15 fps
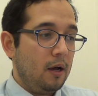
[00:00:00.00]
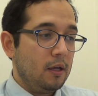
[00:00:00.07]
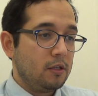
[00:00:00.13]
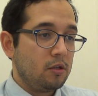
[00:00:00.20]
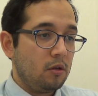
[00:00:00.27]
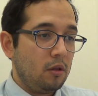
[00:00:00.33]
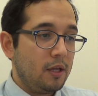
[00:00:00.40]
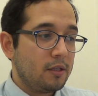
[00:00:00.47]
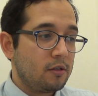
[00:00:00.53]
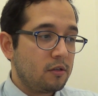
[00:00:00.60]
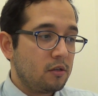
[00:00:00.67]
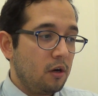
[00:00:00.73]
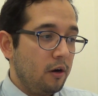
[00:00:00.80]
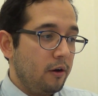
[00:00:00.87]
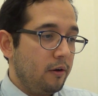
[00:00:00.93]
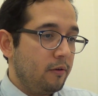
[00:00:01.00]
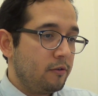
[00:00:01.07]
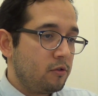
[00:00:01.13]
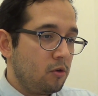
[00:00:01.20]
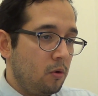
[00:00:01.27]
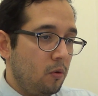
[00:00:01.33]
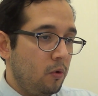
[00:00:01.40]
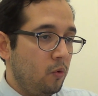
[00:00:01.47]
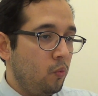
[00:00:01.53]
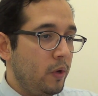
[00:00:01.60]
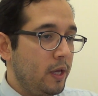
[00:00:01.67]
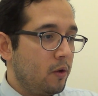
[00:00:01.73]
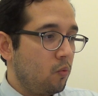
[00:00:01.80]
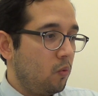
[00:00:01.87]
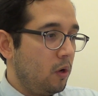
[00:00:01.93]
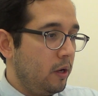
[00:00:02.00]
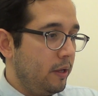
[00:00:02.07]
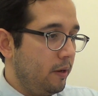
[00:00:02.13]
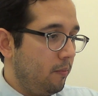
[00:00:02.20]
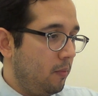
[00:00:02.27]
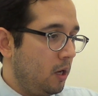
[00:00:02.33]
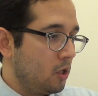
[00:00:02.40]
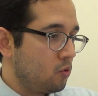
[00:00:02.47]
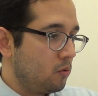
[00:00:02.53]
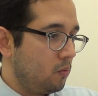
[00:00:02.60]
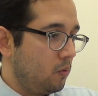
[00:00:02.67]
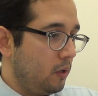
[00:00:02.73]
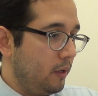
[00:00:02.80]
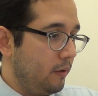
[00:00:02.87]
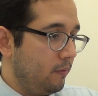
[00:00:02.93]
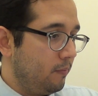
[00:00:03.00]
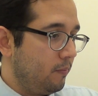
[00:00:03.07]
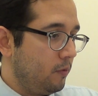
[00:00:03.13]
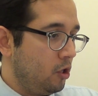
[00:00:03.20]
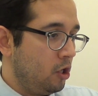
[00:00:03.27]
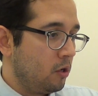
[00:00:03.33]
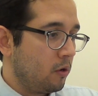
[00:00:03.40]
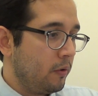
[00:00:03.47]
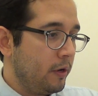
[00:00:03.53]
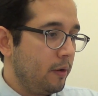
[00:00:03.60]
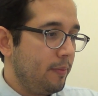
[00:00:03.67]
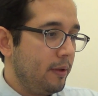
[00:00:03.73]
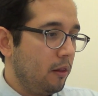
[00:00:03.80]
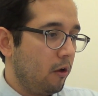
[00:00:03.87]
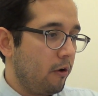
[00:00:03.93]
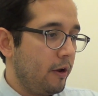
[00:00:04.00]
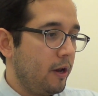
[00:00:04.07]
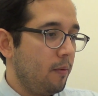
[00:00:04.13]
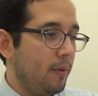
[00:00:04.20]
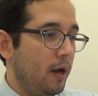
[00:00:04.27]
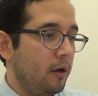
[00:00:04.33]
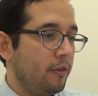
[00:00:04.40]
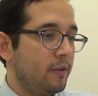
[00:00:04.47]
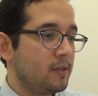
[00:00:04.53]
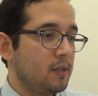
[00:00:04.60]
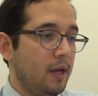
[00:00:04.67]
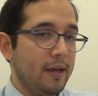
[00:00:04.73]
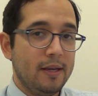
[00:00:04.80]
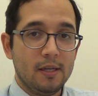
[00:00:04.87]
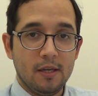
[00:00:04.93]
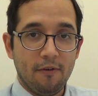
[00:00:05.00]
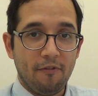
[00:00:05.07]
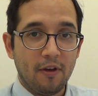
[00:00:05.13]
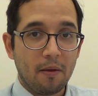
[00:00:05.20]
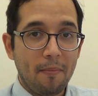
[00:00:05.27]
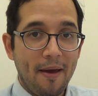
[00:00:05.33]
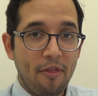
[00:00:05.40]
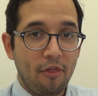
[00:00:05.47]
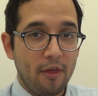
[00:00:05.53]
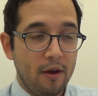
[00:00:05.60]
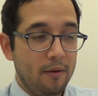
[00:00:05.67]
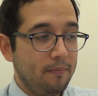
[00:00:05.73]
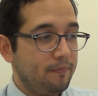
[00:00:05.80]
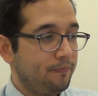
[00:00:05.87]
So let's start. So in week 1, module 1, you're going to be learning about the scientific method.